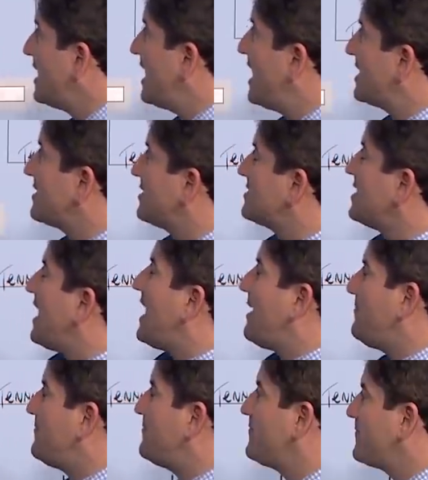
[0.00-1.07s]
at the
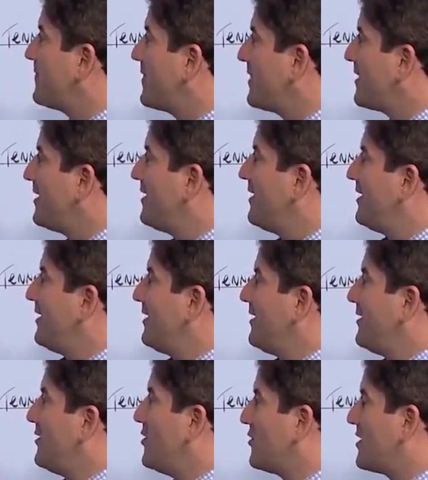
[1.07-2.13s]
top.
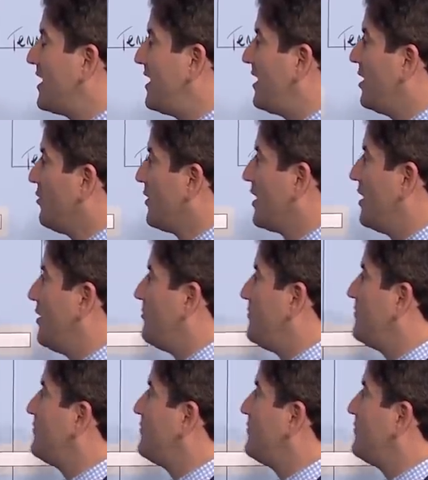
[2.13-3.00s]
Okay, here we go.